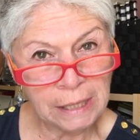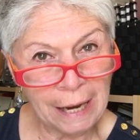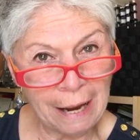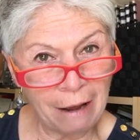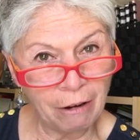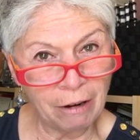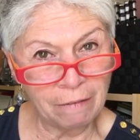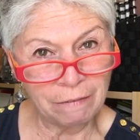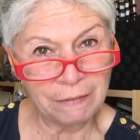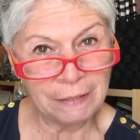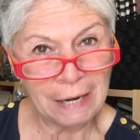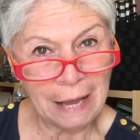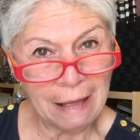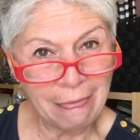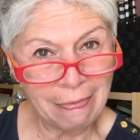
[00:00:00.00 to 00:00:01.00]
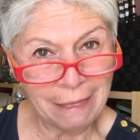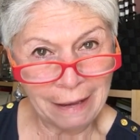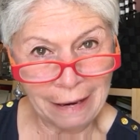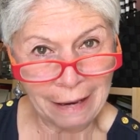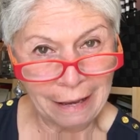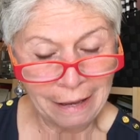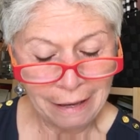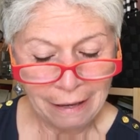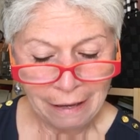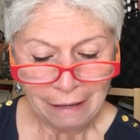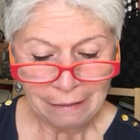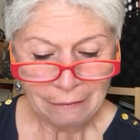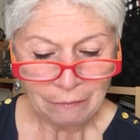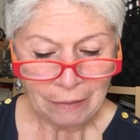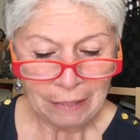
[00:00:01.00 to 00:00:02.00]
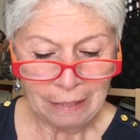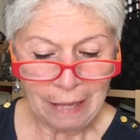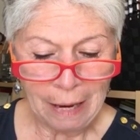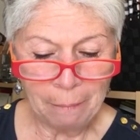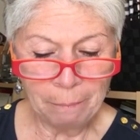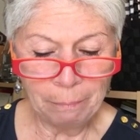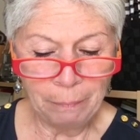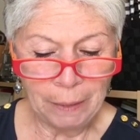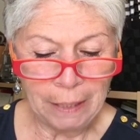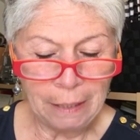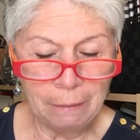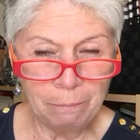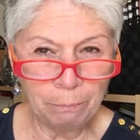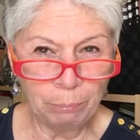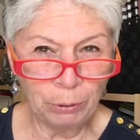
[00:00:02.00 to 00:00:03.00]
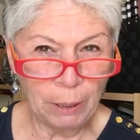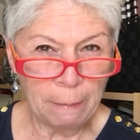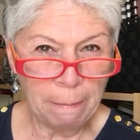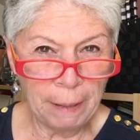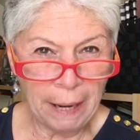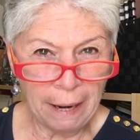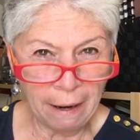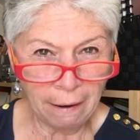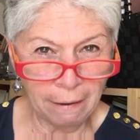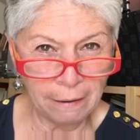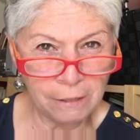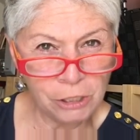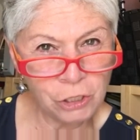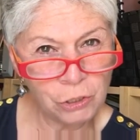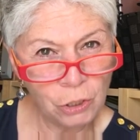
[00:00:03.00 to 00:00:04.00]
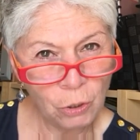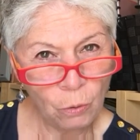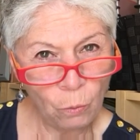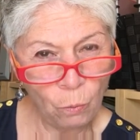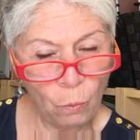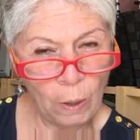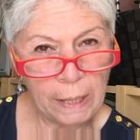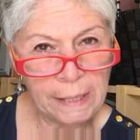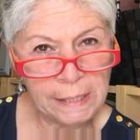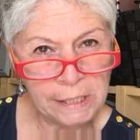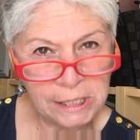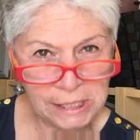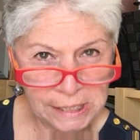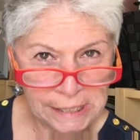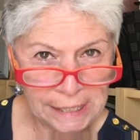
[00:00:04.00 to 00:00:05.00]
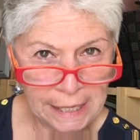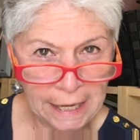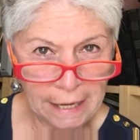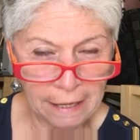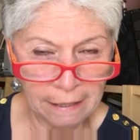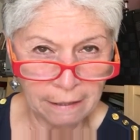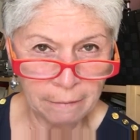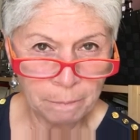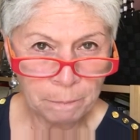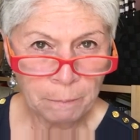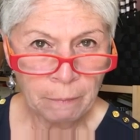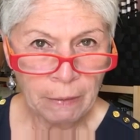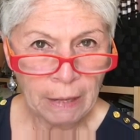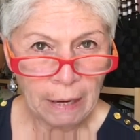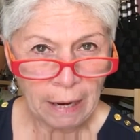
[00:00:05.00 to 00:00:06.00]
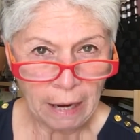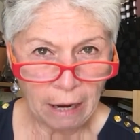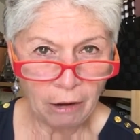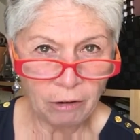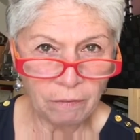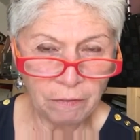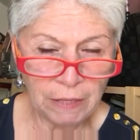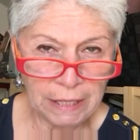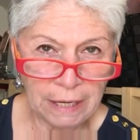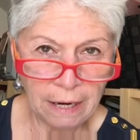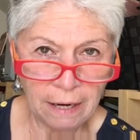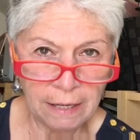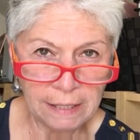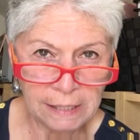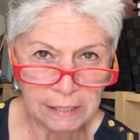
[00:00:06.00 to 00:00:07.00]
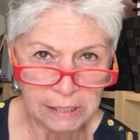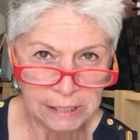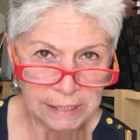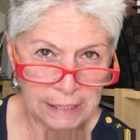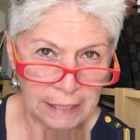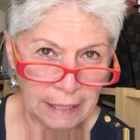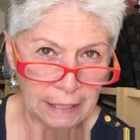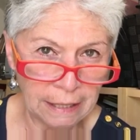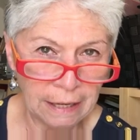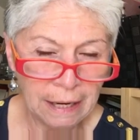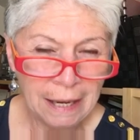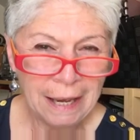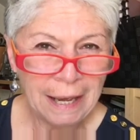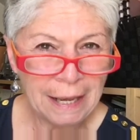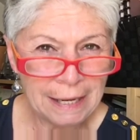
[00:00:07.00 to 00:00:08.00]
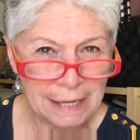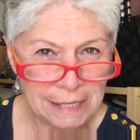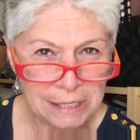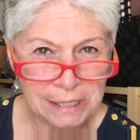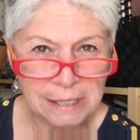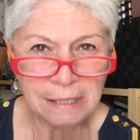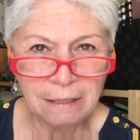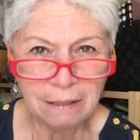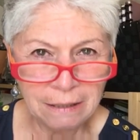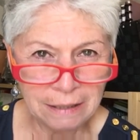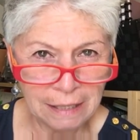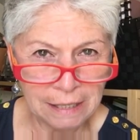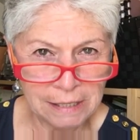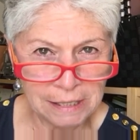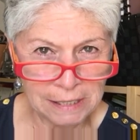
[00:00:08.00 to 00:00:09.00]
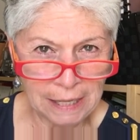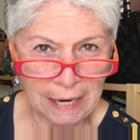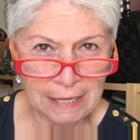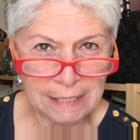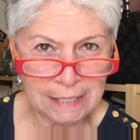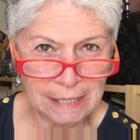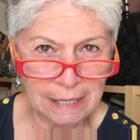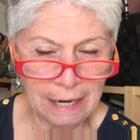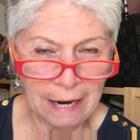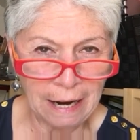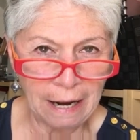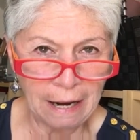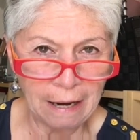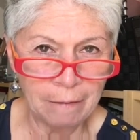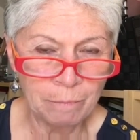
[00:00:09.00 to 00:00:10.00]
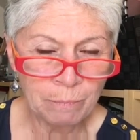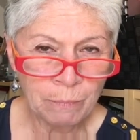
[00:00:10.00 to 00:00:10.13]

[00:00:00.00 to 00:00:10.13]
out of nothing, that he prepares what is seen out of the unseen. And he still does that today.